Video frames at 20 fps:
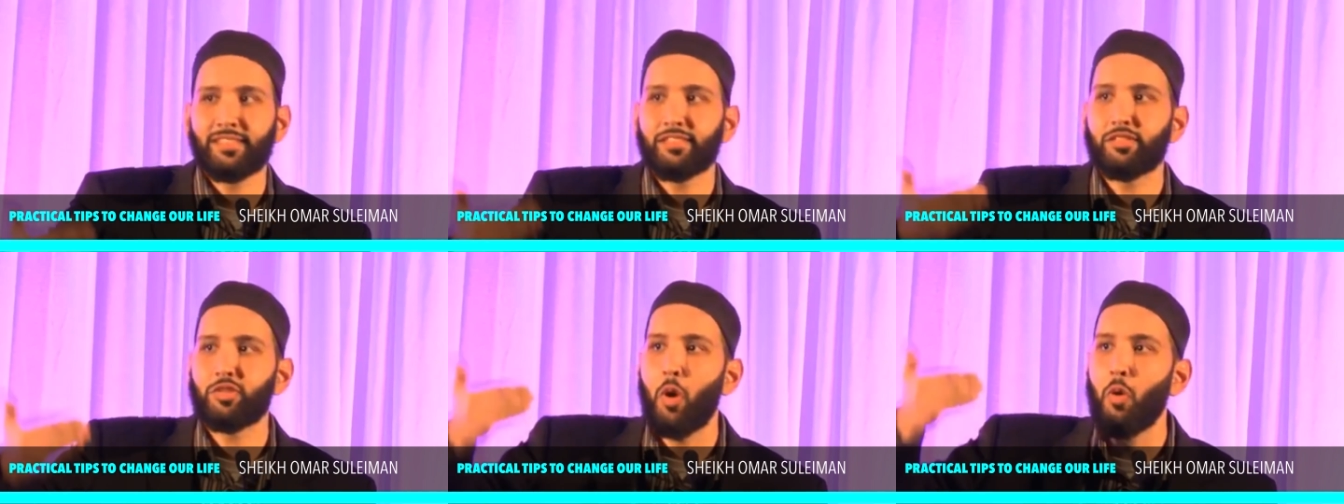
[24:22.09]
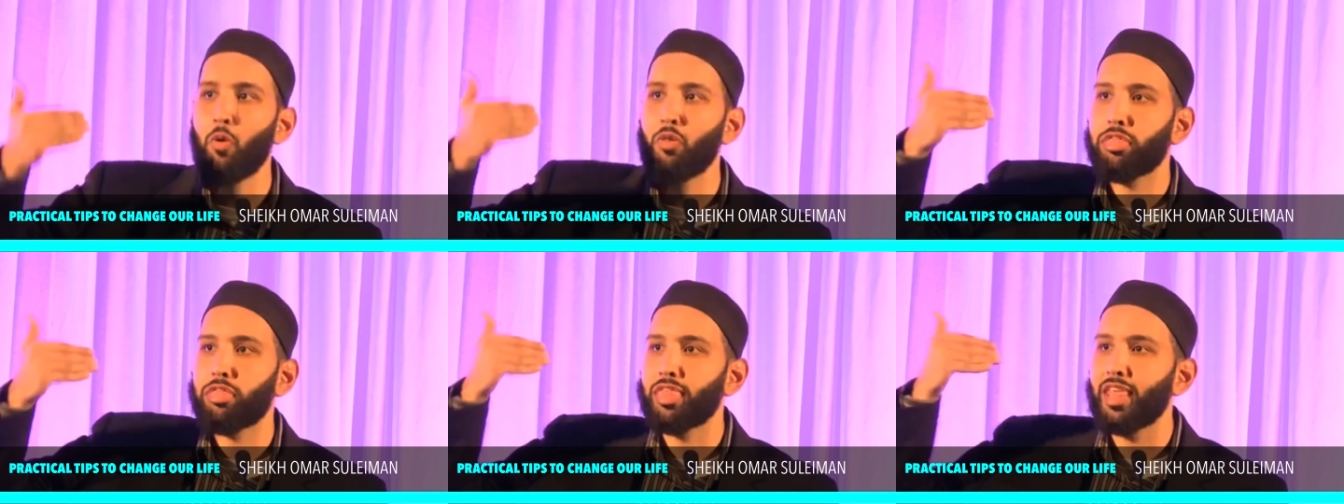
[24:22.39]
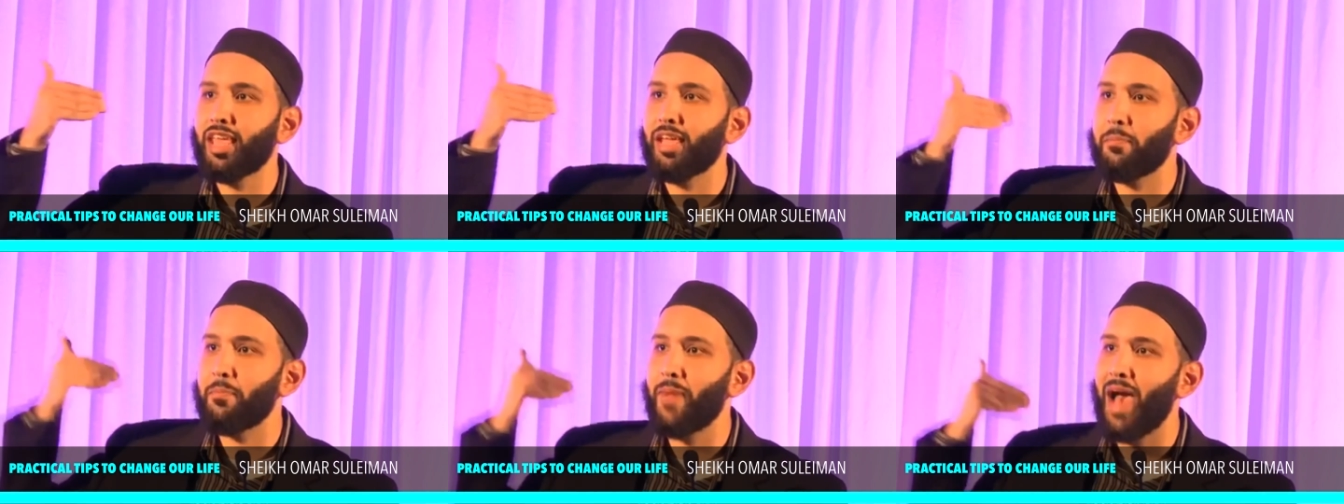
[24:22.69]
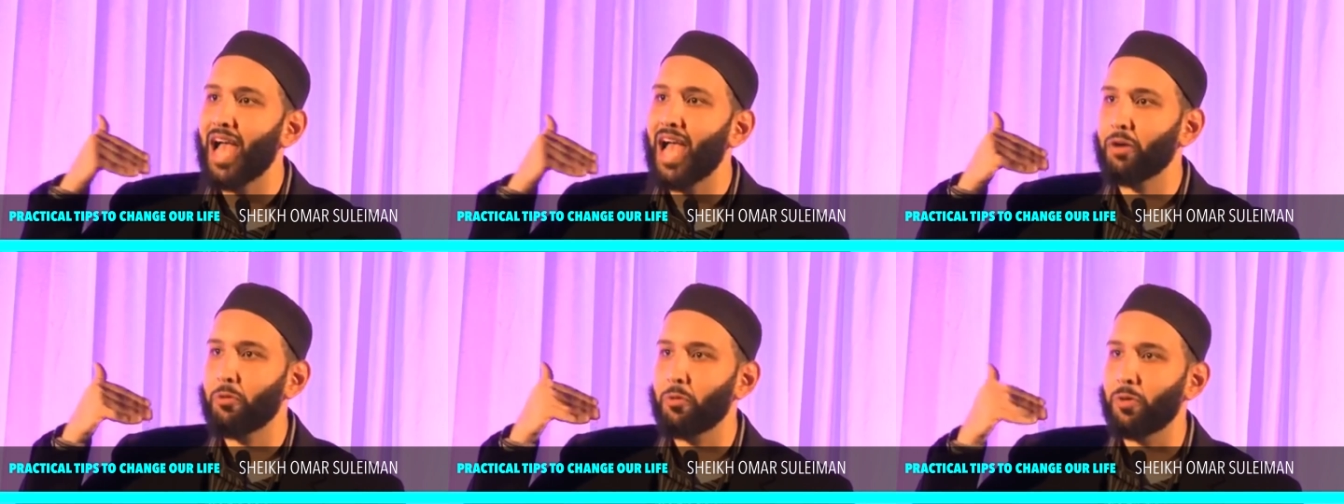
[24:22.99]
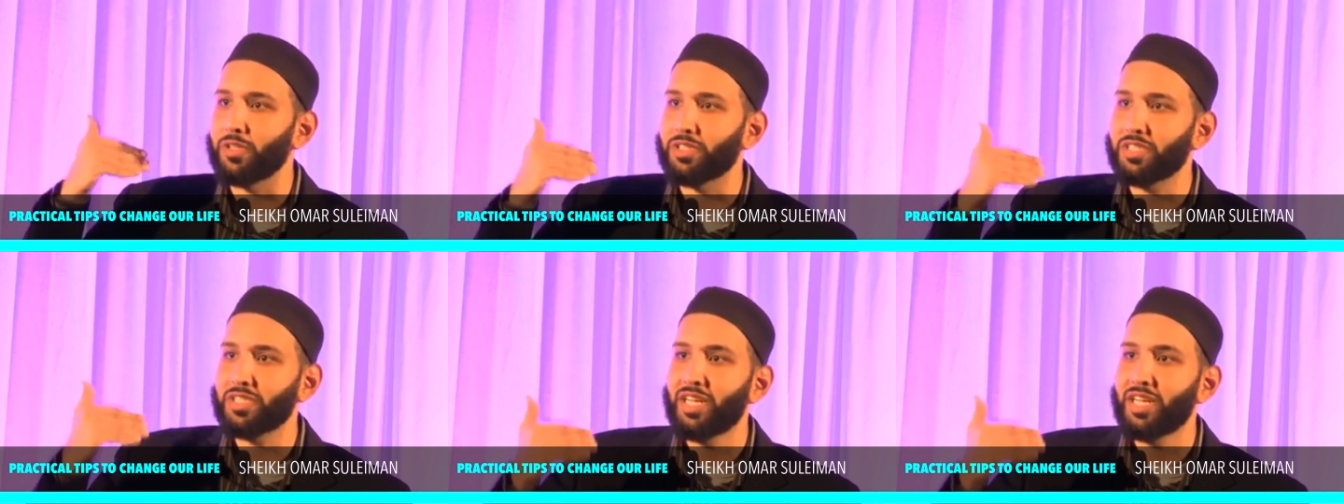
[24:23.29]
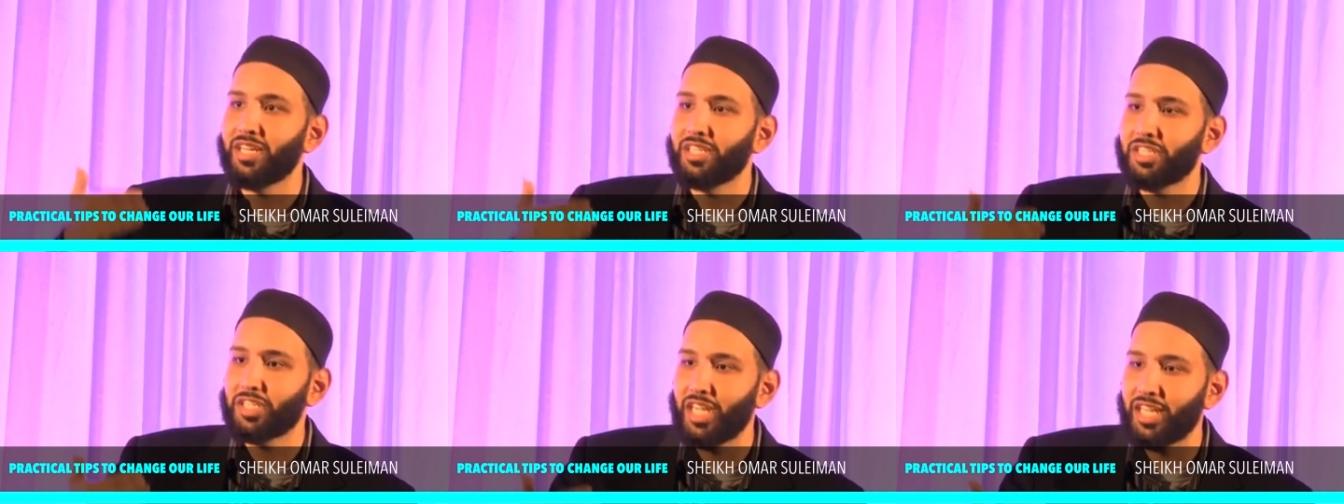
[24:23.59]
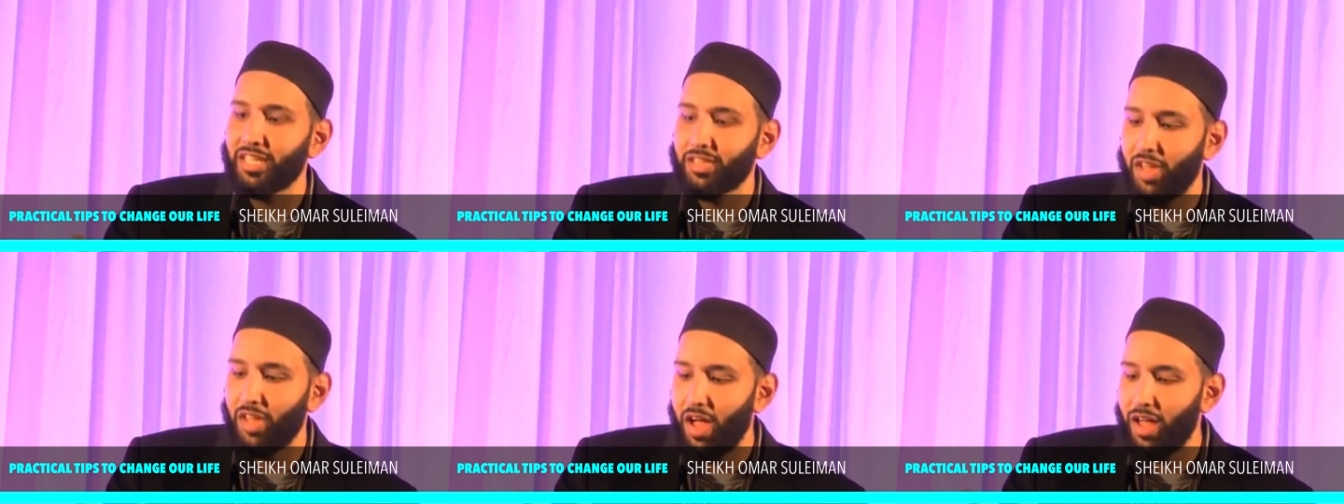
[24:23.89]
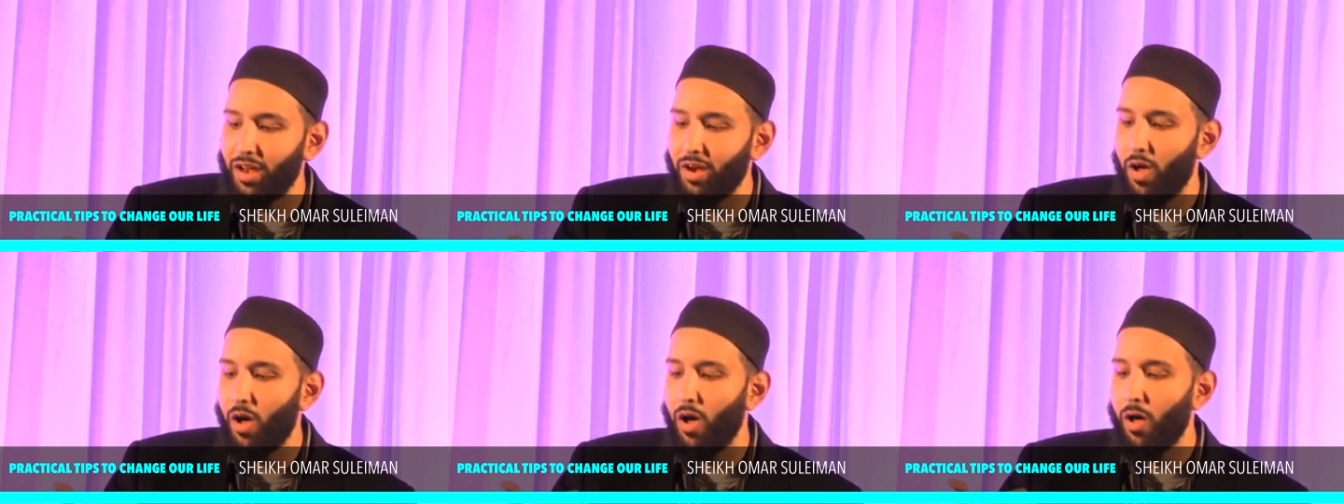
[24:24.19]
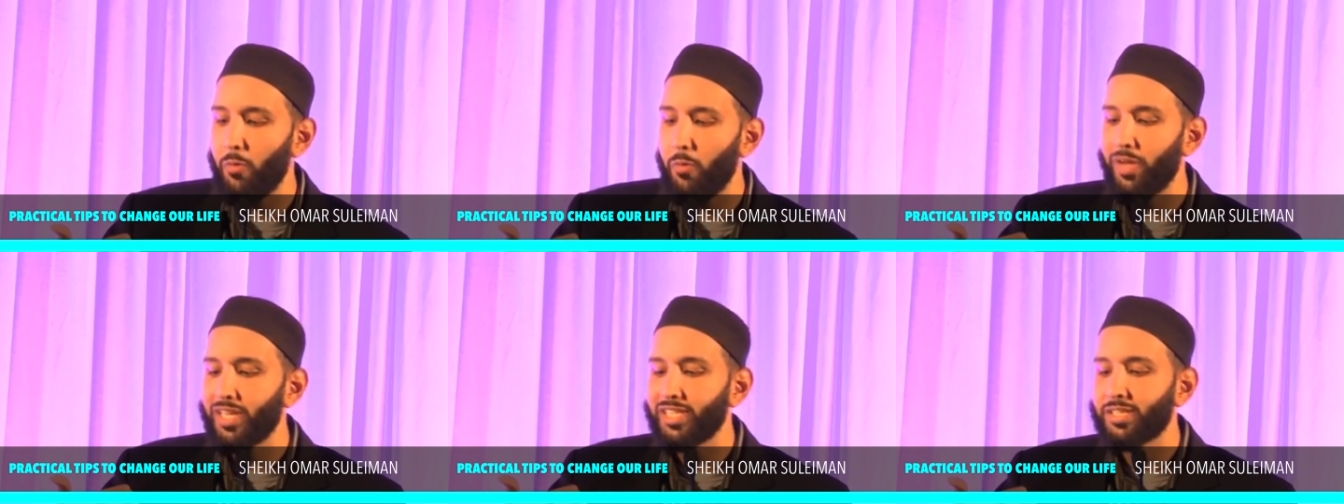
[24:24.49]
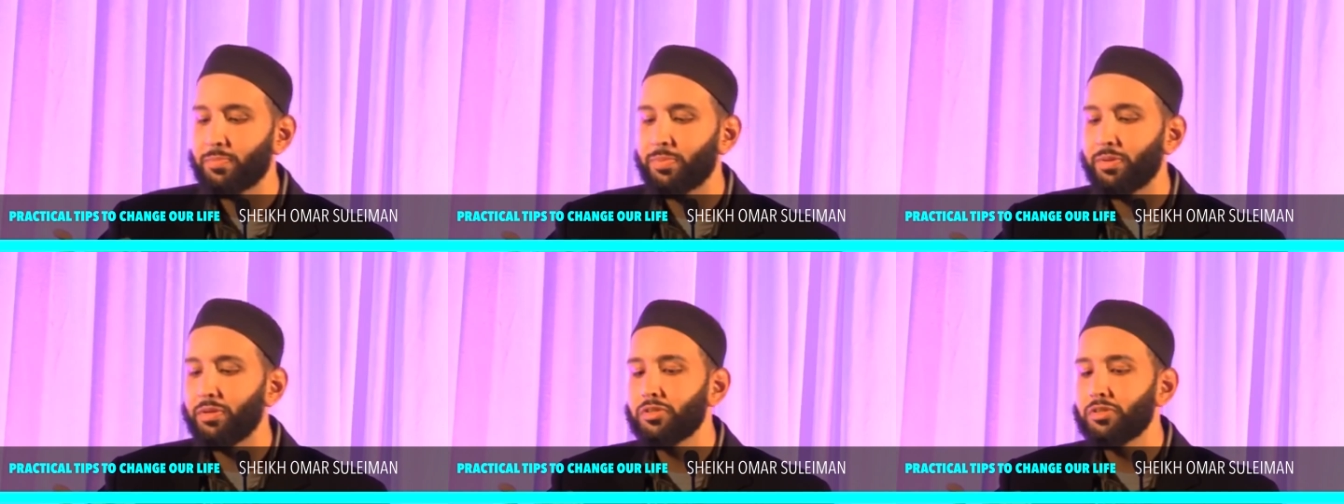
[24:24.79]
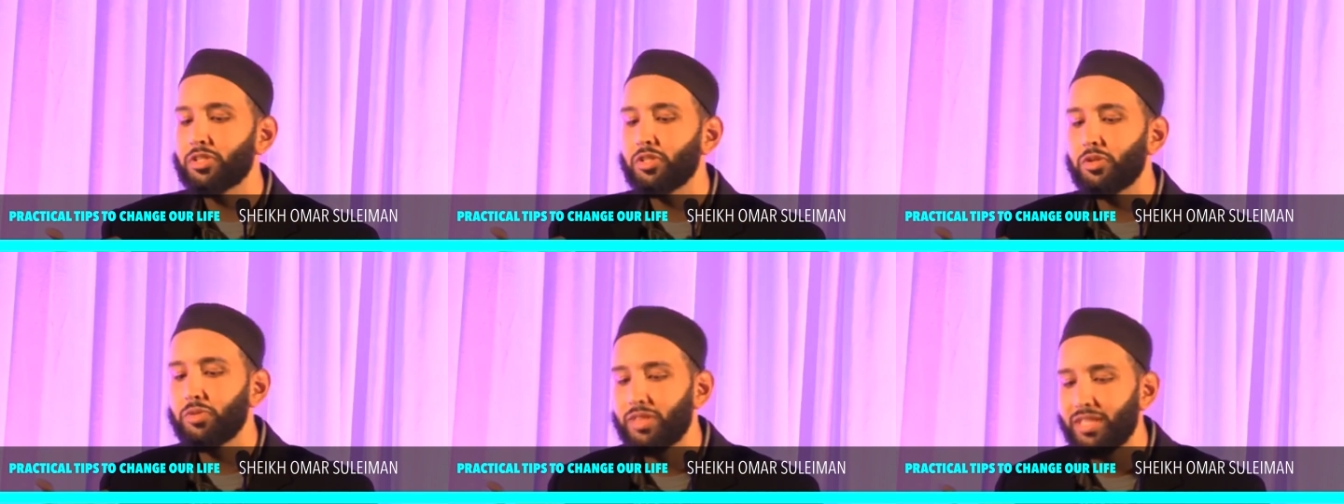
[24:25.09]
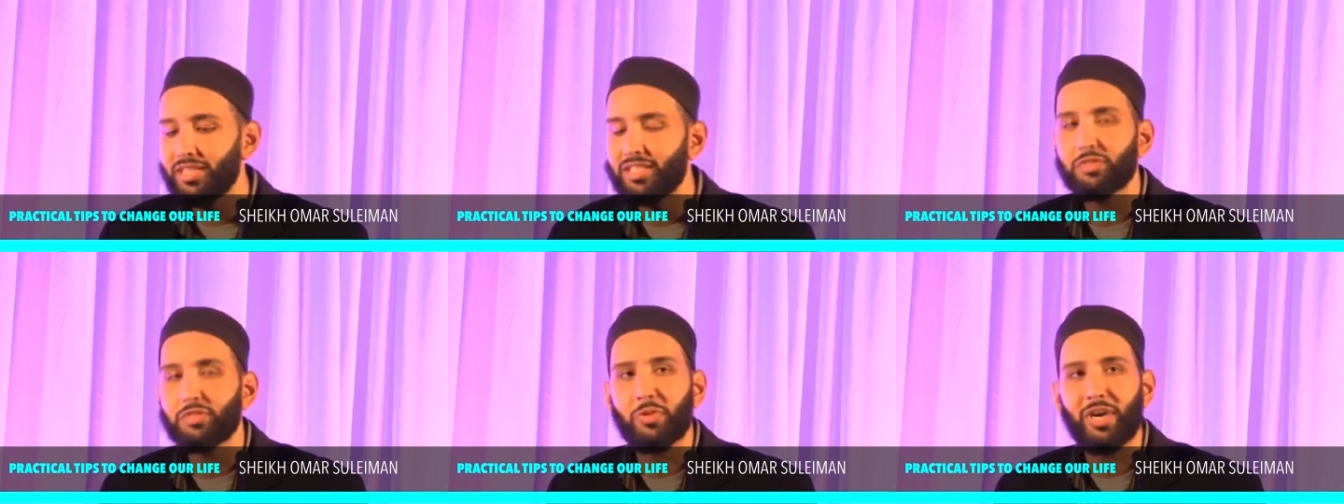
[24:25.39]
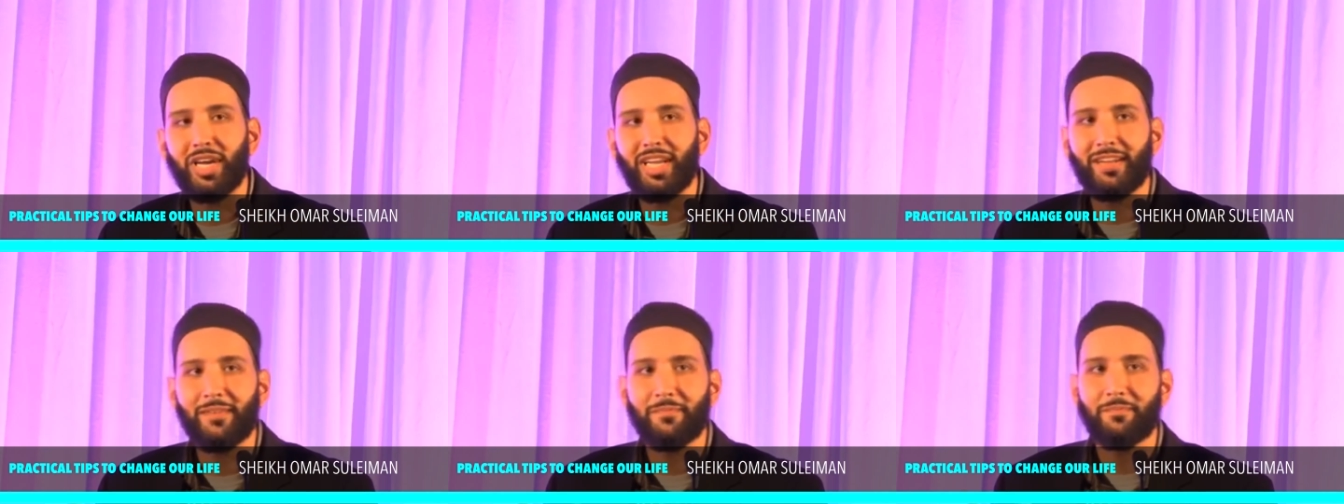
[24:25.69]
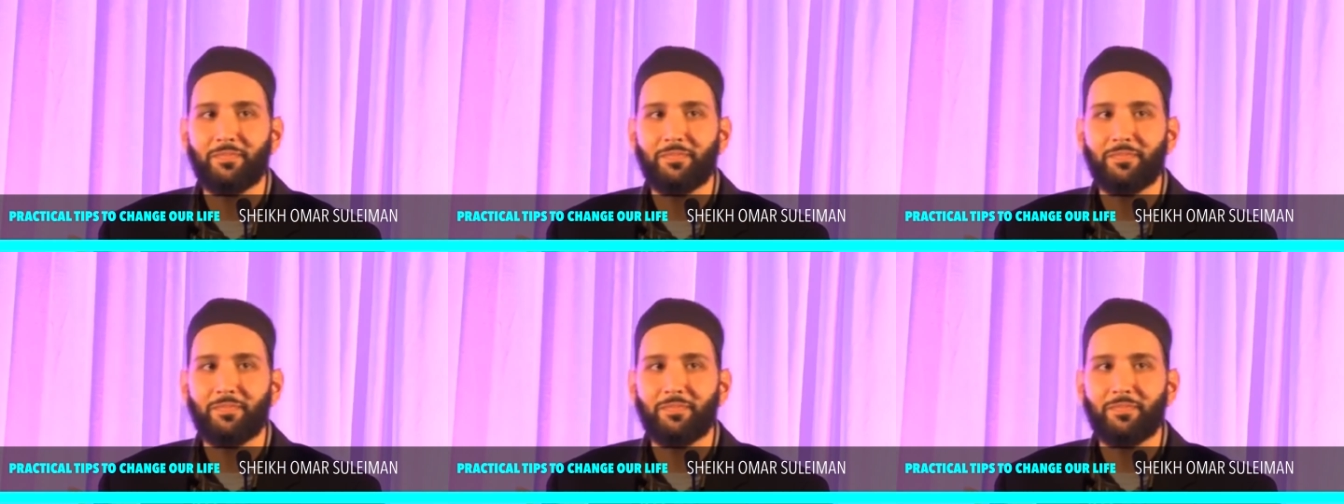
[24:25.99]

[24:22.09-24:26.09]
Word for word: Don't think backwards. Shaitan always pulls you this way.